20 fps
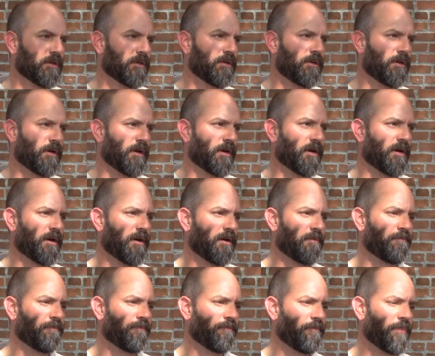
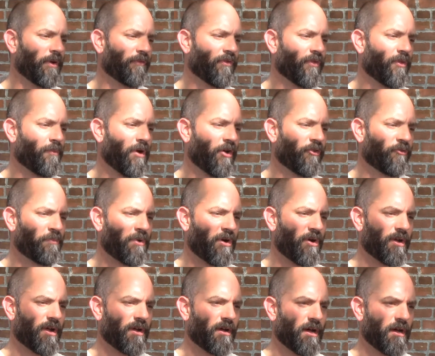But for the most
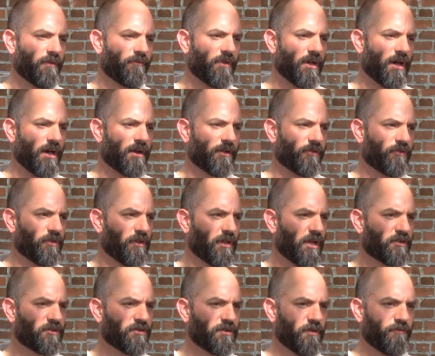part, I've got a
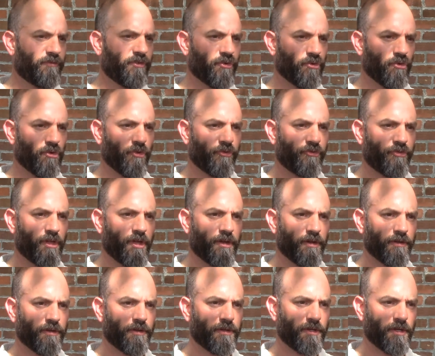selection of tools that
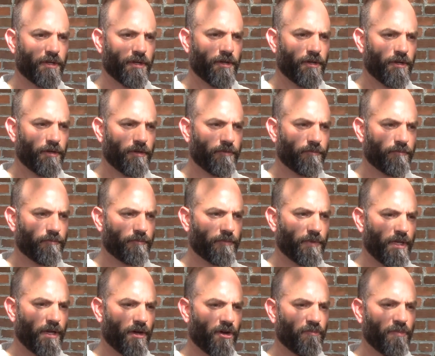
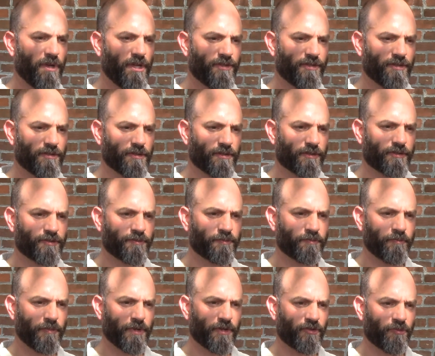help me to
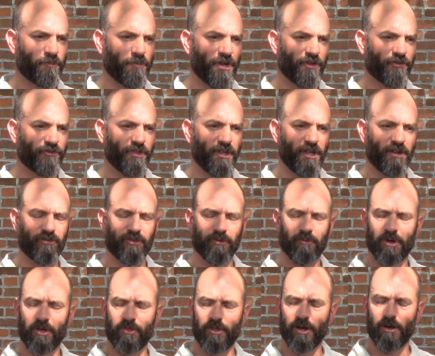express things the
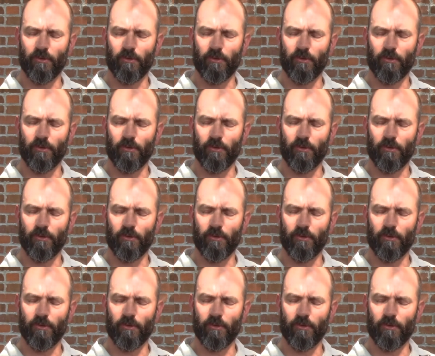way that I